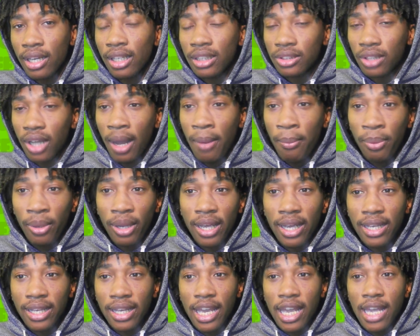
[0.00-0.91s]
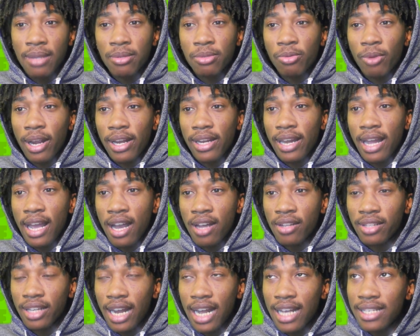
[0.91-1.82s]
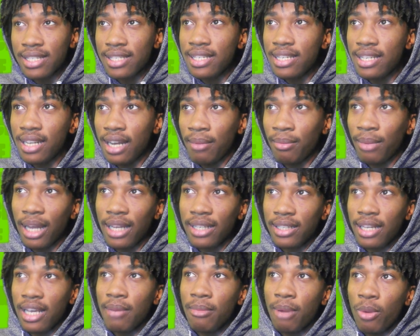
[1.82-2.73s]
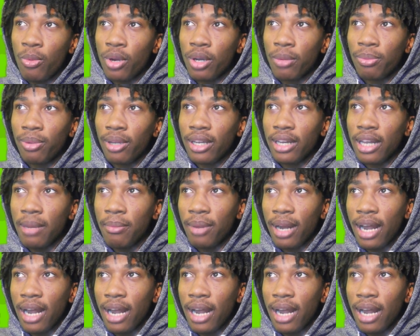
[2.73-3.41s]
So I'm playing games right now that I see and I'm like, damn, I want to play that.